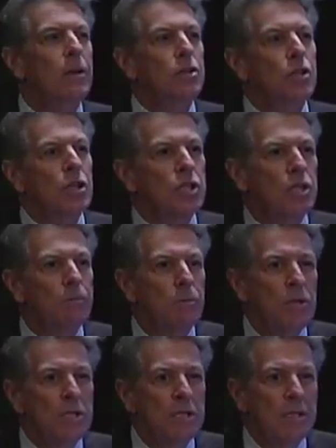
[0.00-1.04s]
changed their
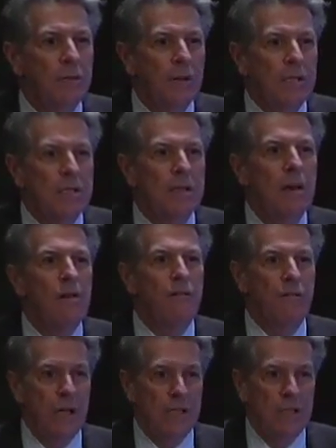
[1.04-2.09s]
birth certificates,
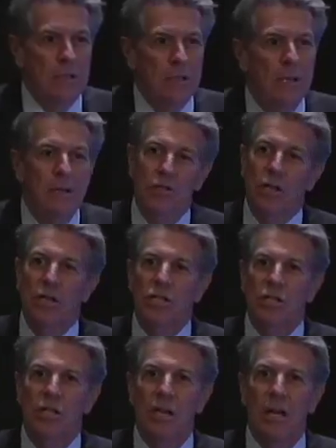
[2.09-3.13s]
faked it,
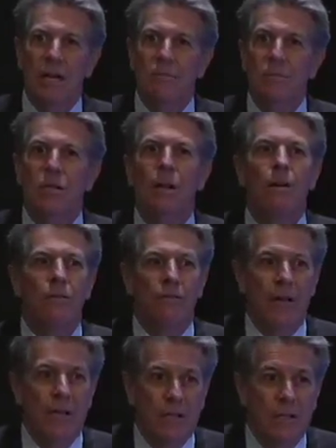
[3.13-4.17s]
changed their names,
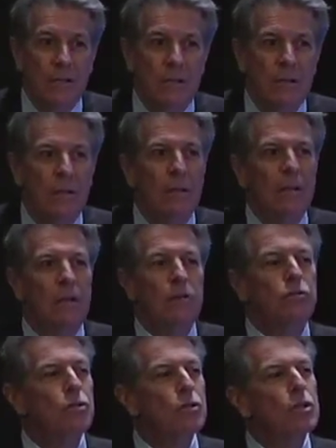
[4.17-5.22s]
faked it,
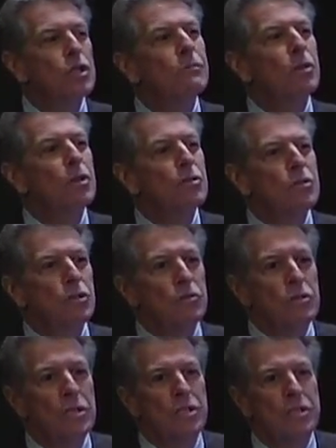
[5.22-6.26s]
introduced them to new
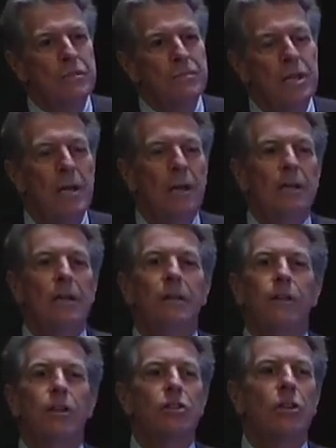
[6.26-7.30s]
school systems, and then
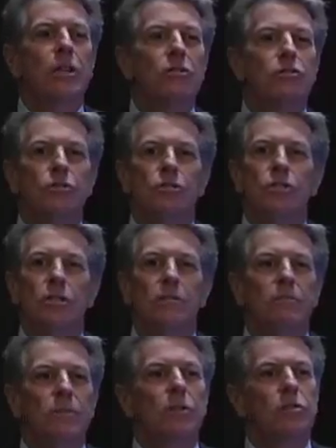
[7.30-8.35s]
eventually introduced
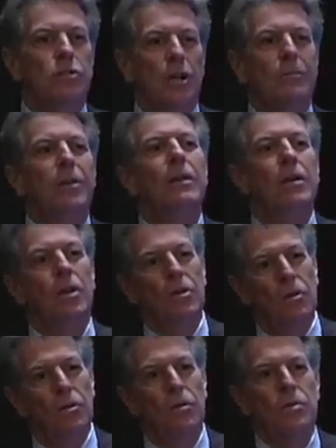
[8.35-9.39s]
them to the gentleman
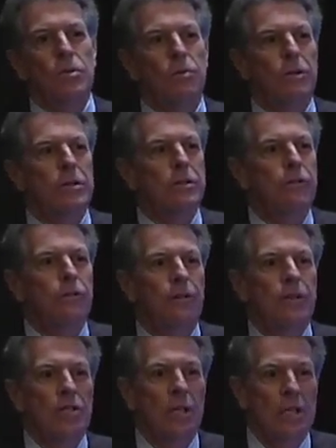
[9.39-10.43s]
whose lawyers have
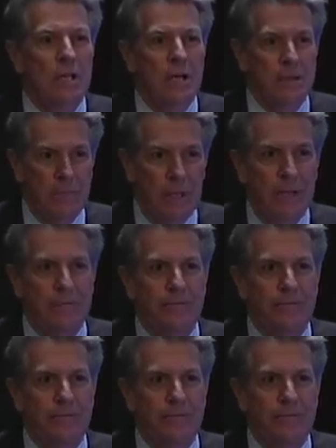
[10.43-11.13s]
eventually hired me.